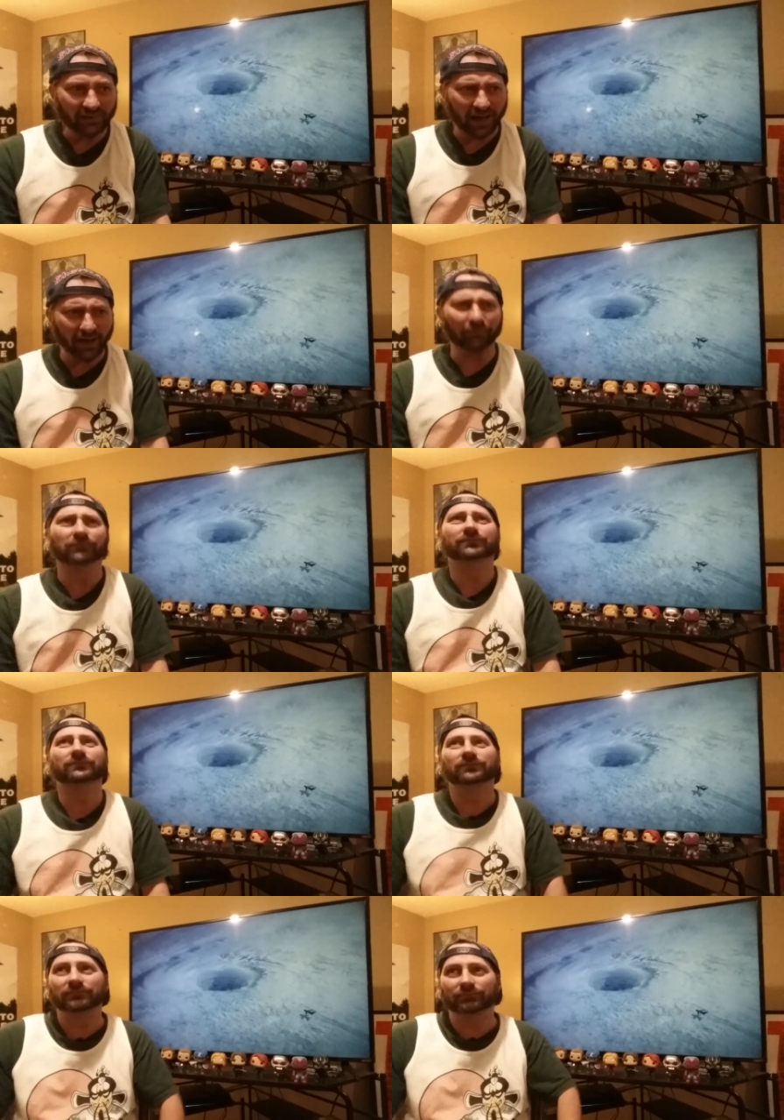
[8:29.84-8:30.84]
now
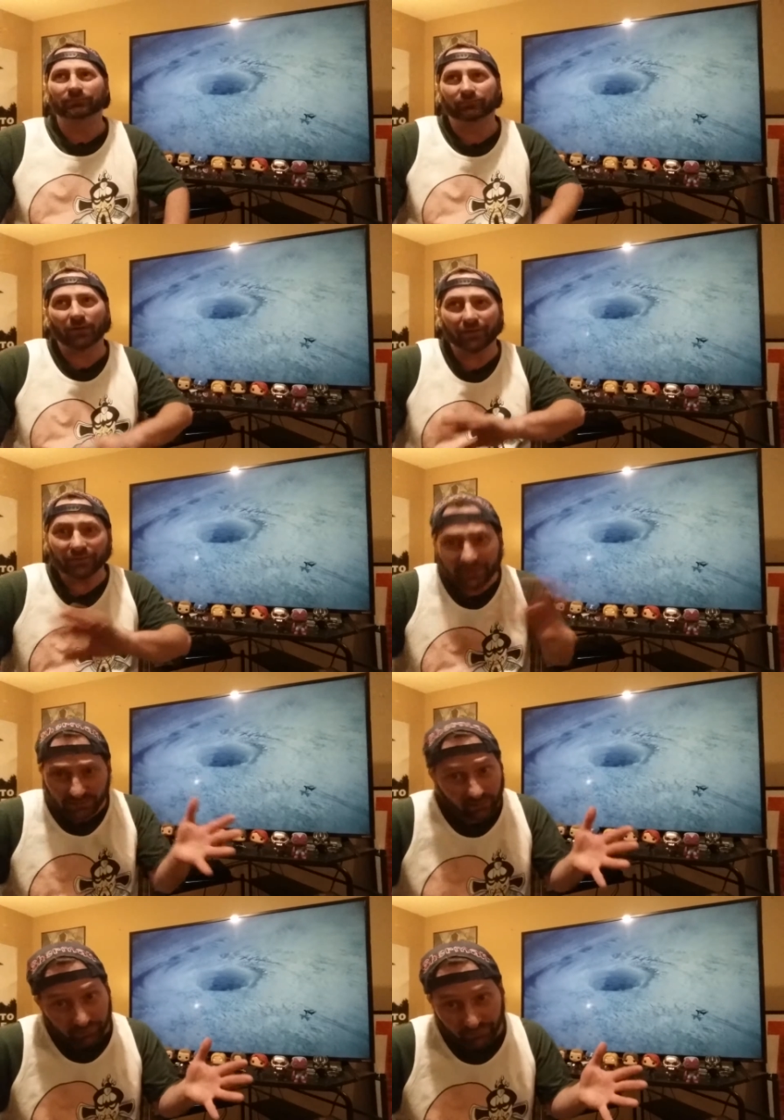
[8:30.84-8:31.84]
while this
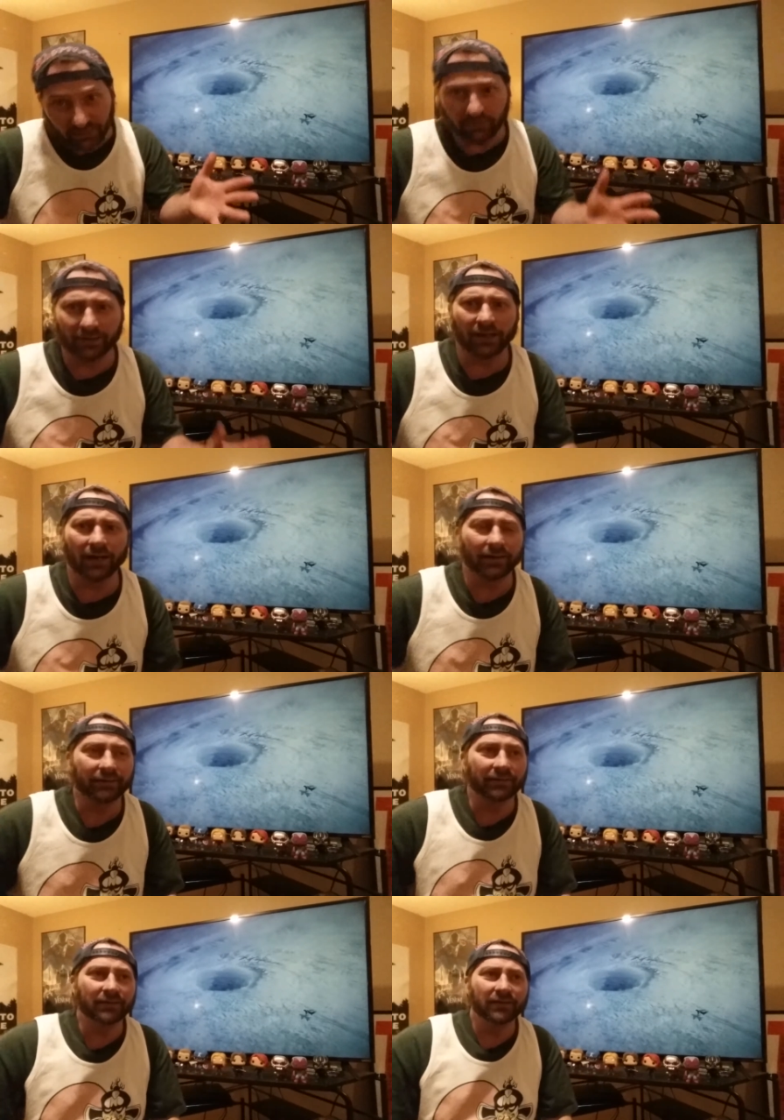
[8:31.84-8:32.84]
has all been going
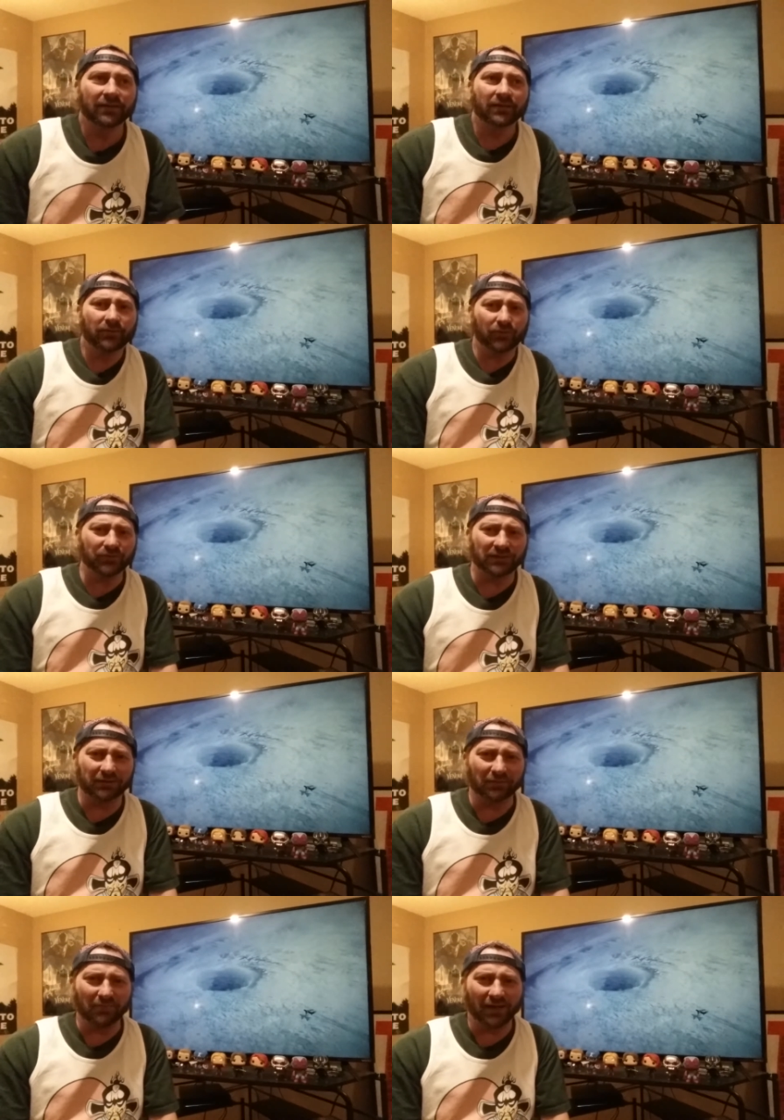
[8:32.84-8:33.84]
on
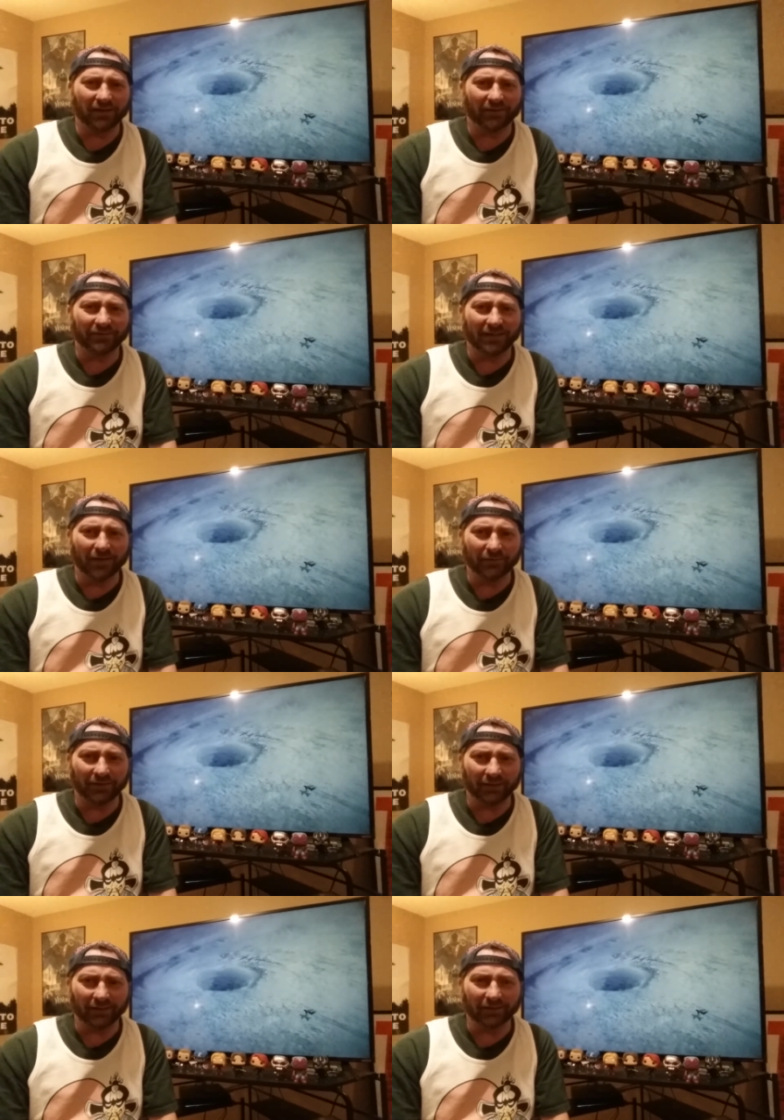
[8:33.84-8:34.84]
Coulson and May are down
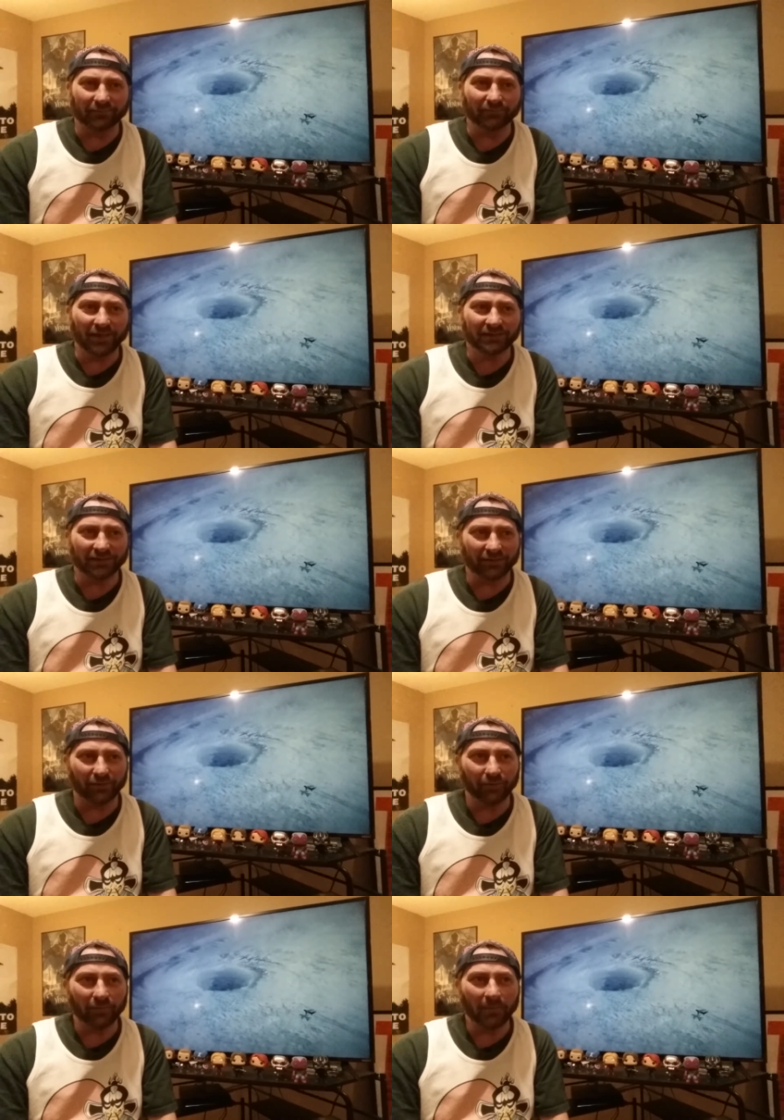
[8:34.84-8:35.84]
in
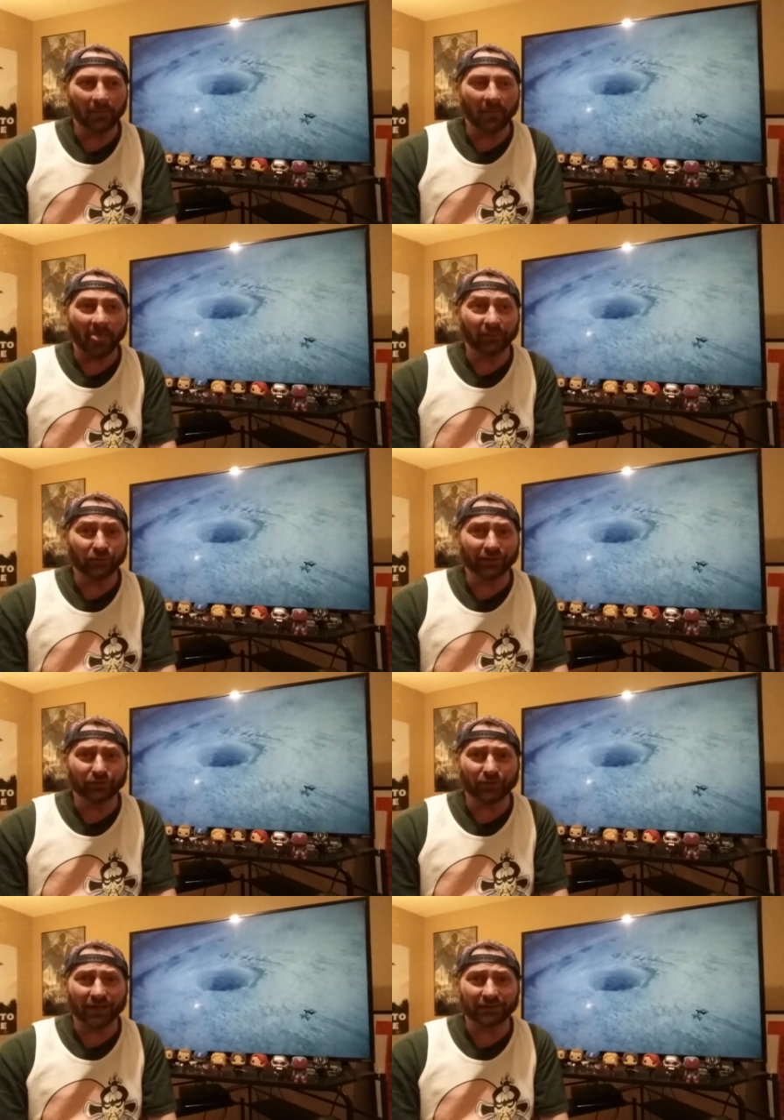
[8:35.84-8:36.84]
Mexico trying
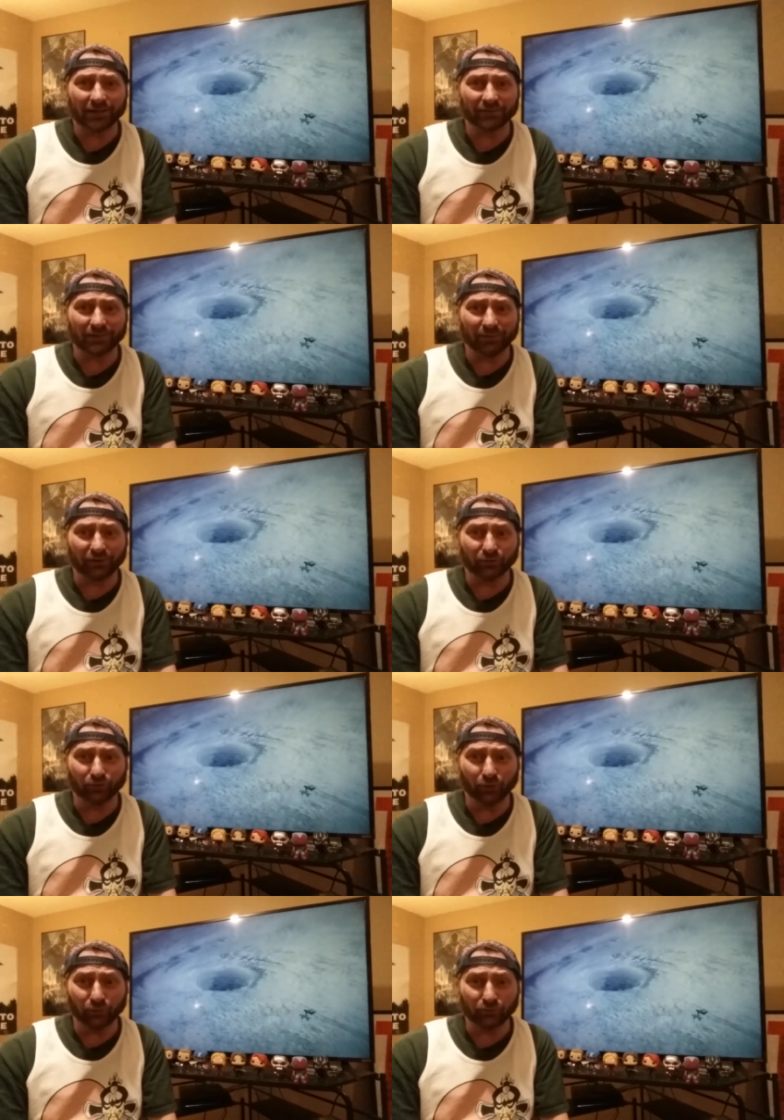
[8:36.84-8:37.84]
to track down somebody who
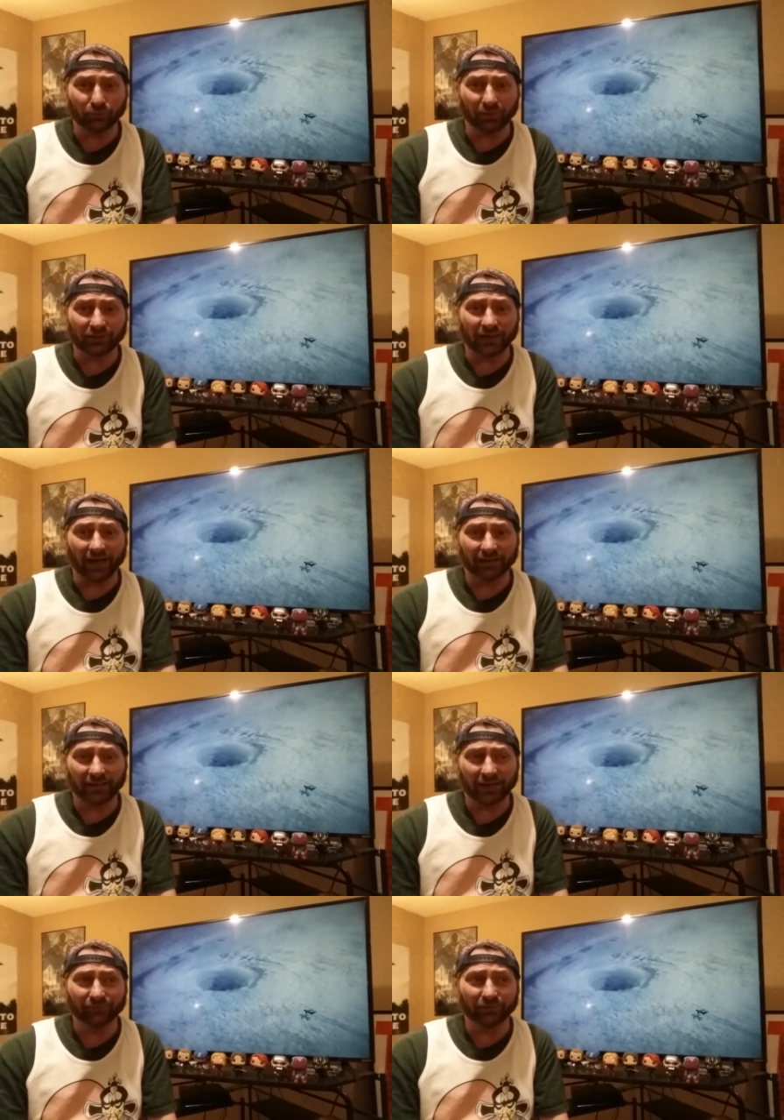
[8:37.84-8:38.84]
knows where Skye
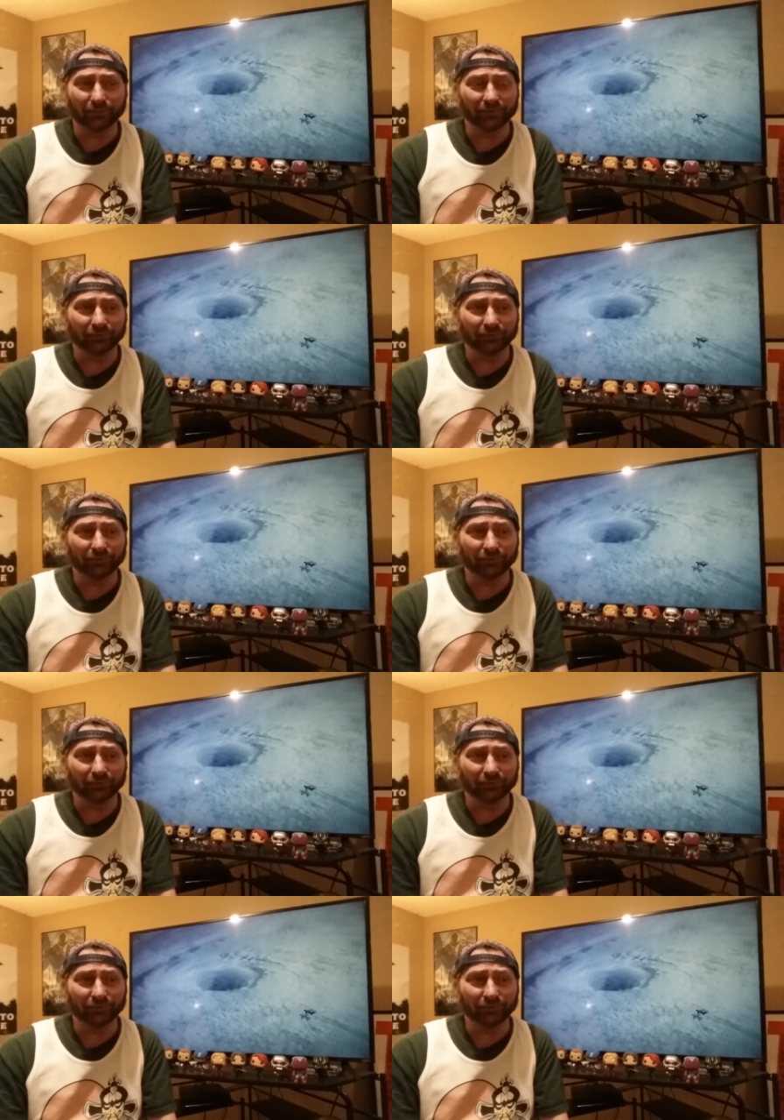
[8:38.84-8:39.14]
came from.